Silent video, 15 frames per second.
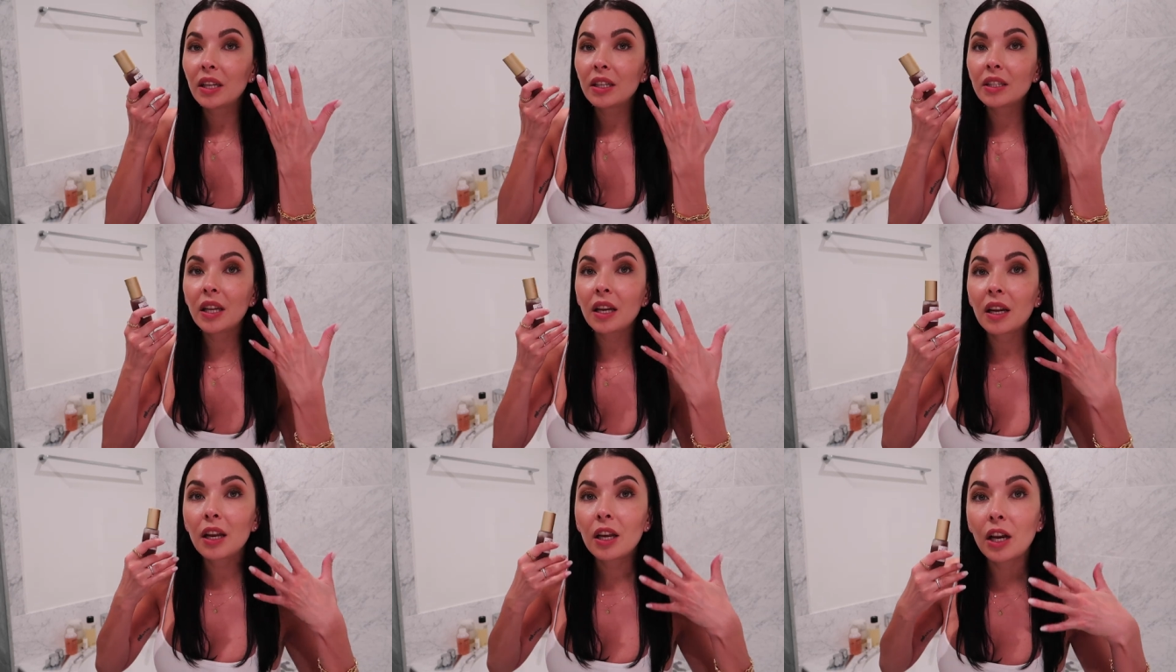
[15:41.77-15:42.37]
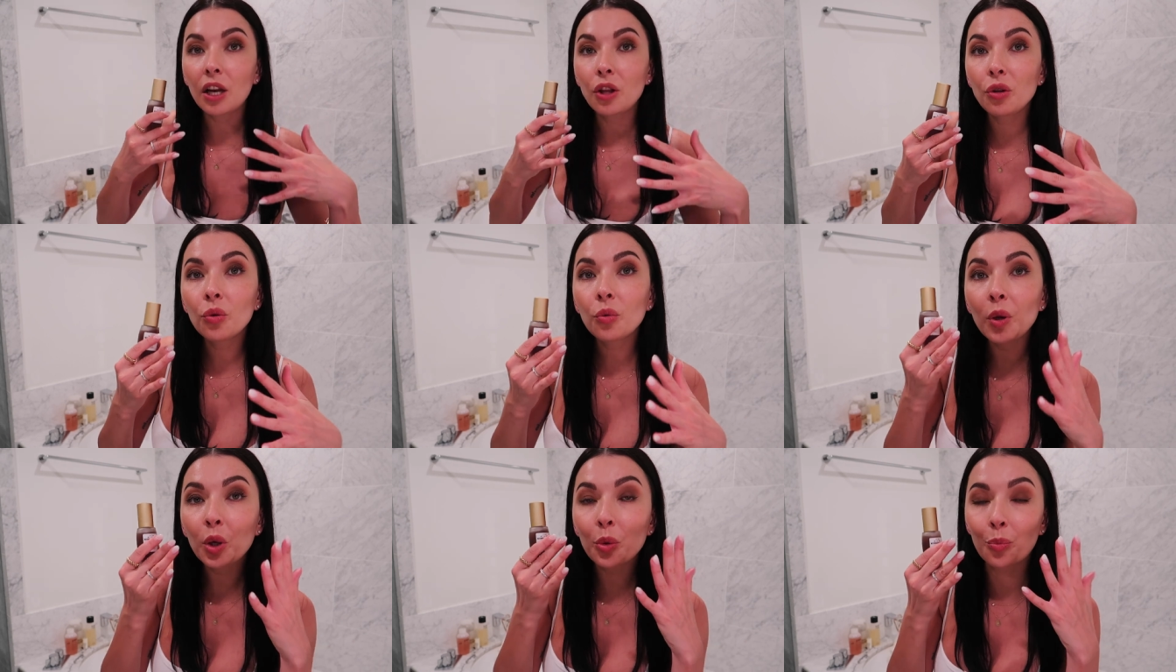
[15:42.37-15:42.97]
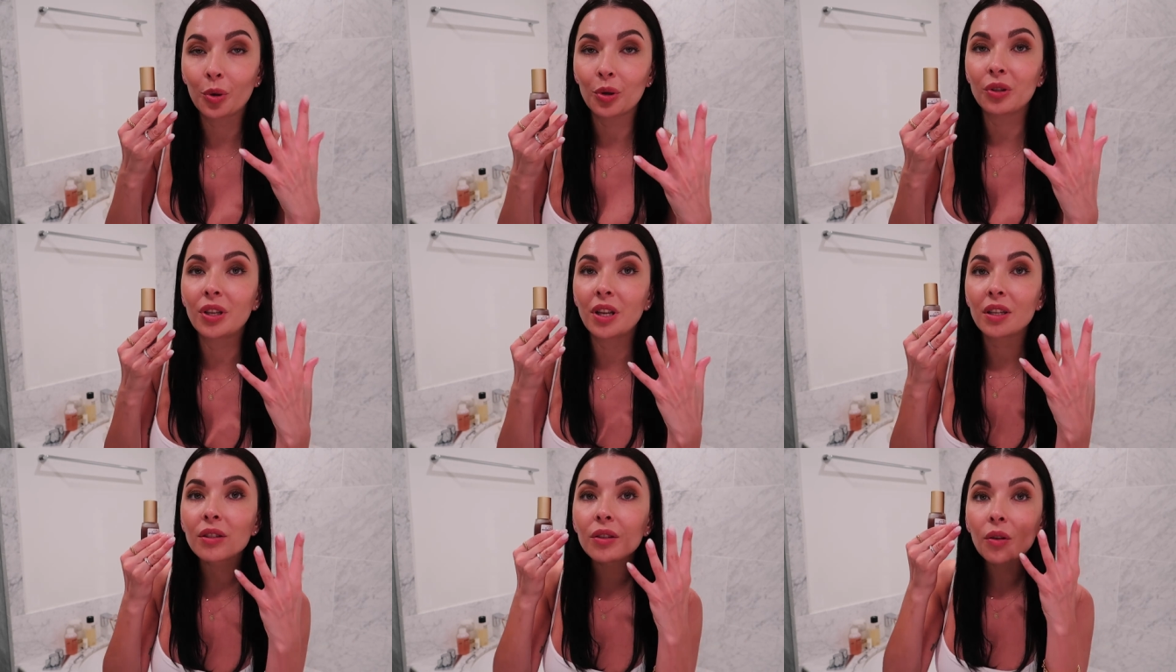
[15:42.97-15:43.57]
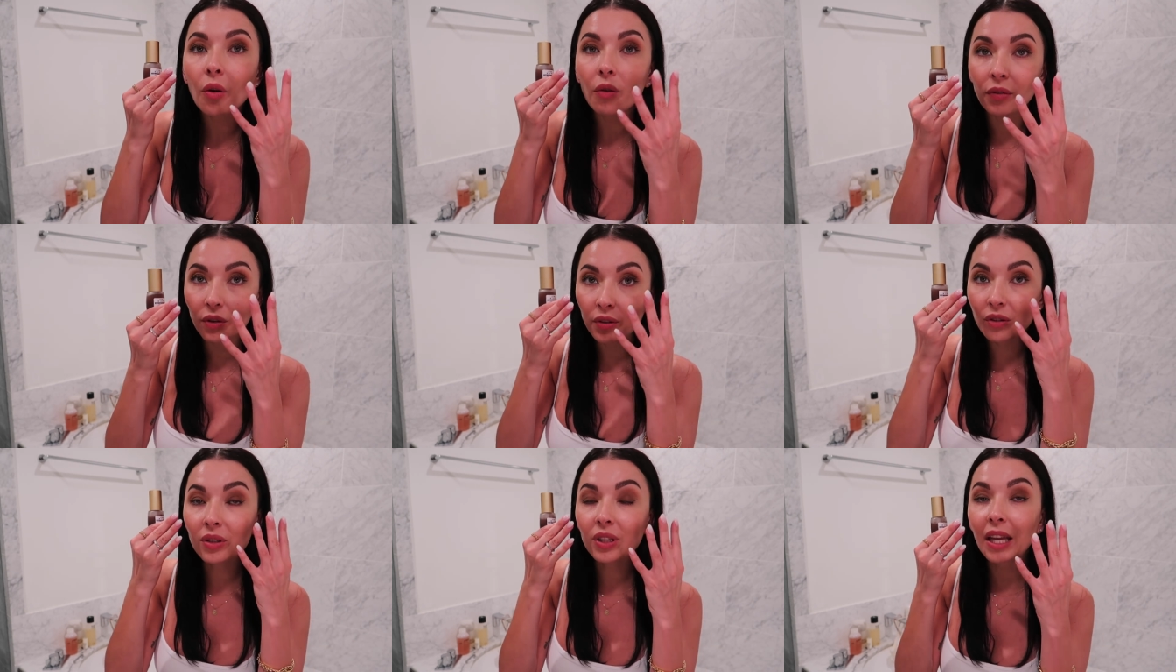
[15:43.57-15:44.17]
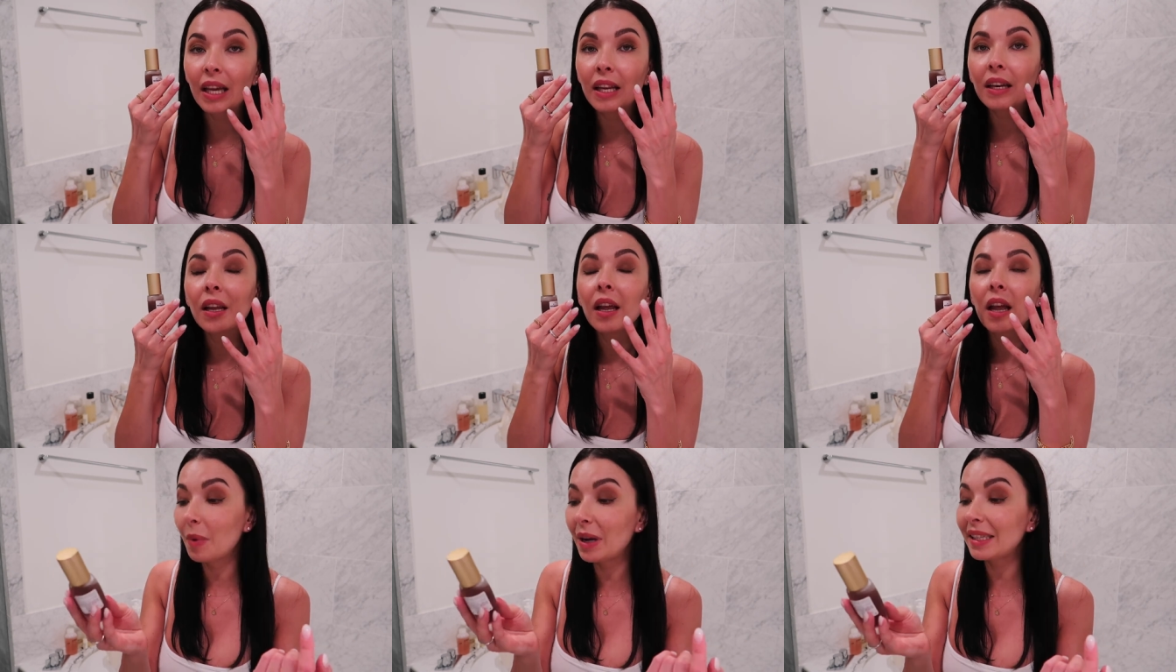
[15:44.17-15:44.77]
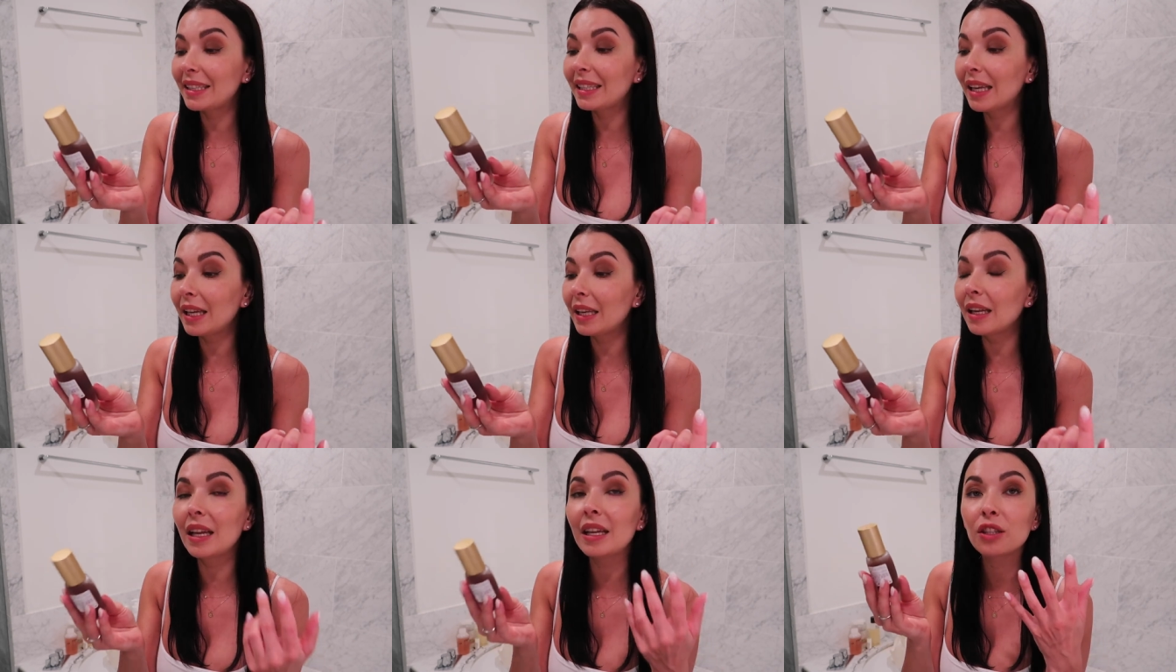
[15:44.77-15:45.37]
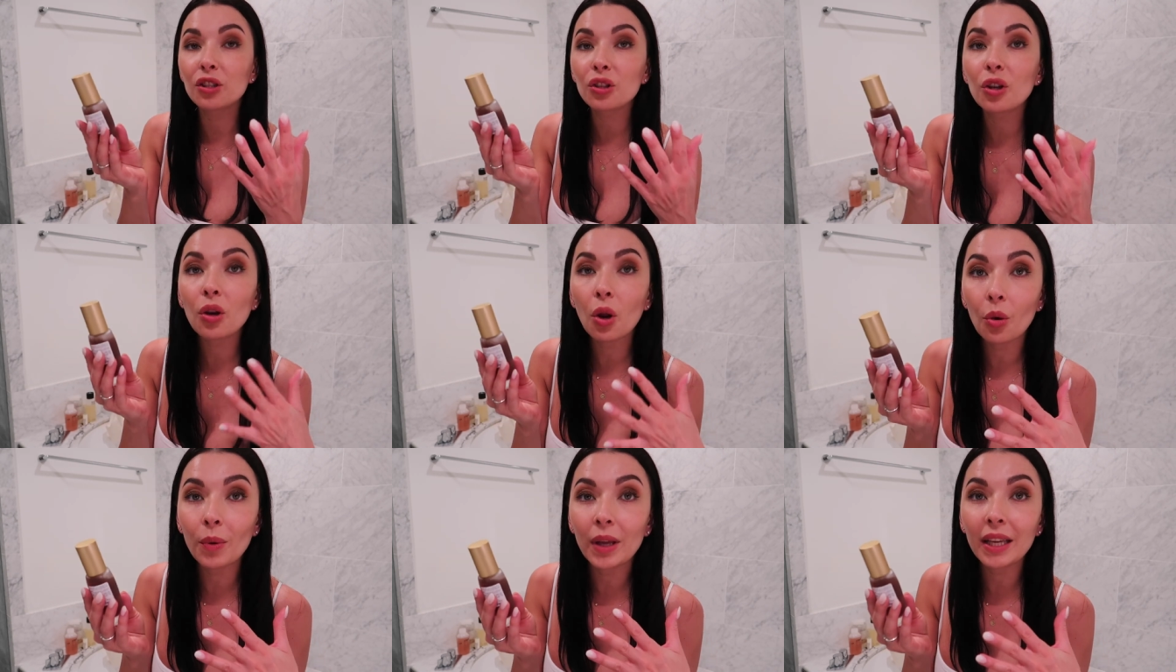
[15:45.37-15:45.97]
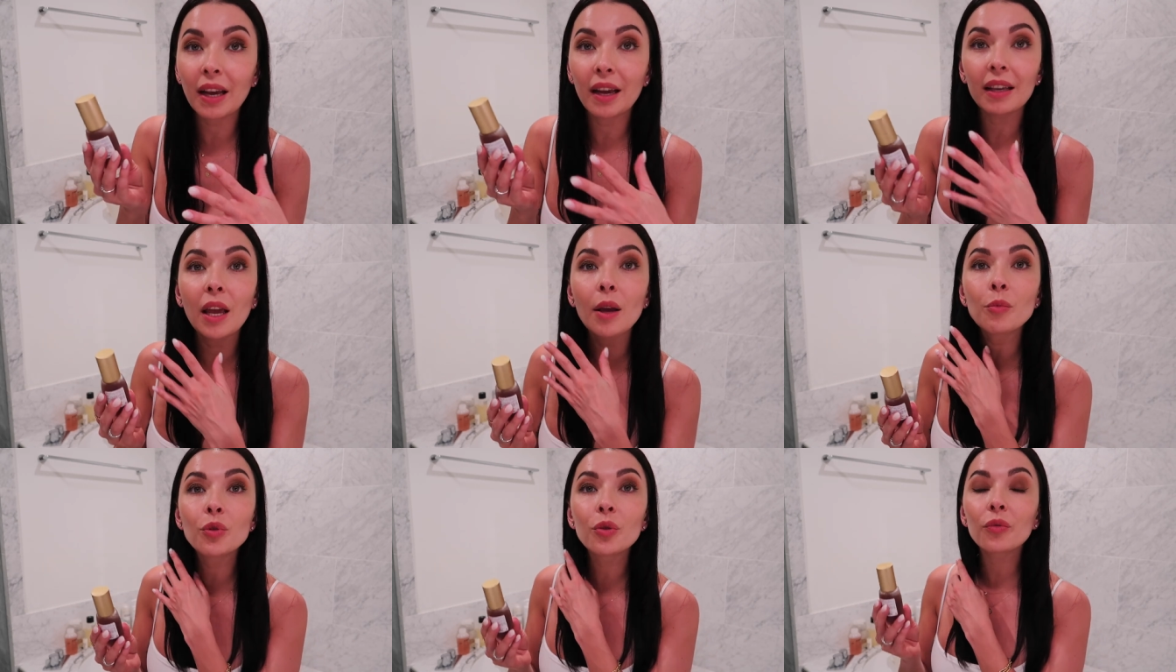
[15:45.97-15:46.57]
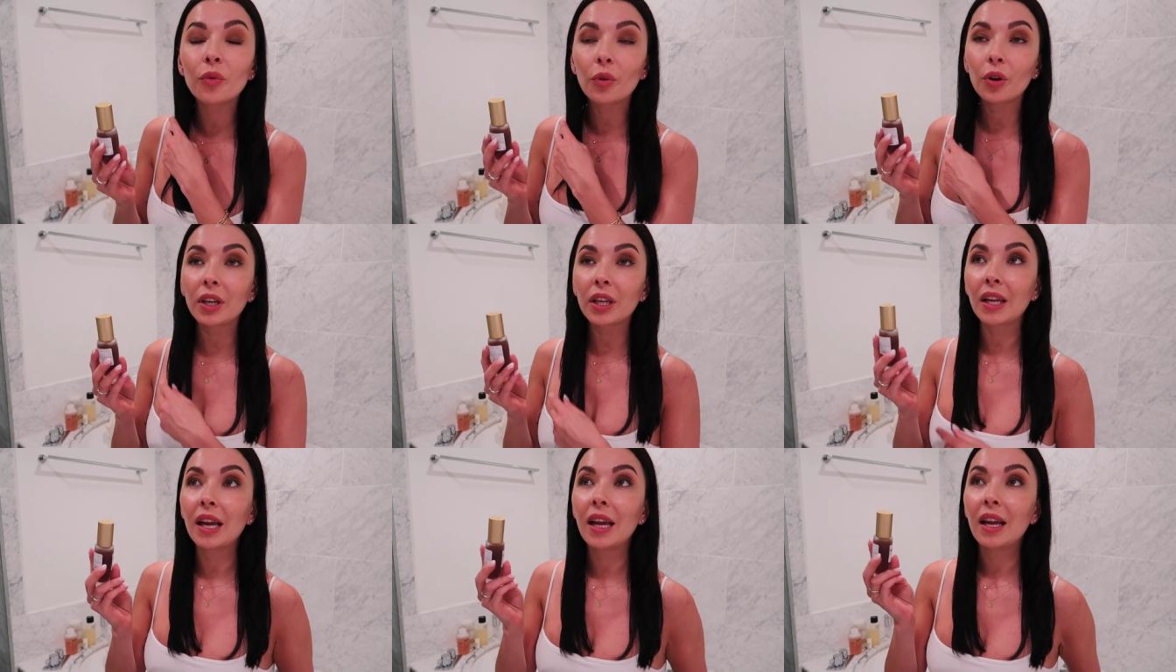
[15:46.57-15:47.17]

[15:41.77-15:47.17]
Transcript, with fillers: the renewing process of your skin my skin is glowing i came to work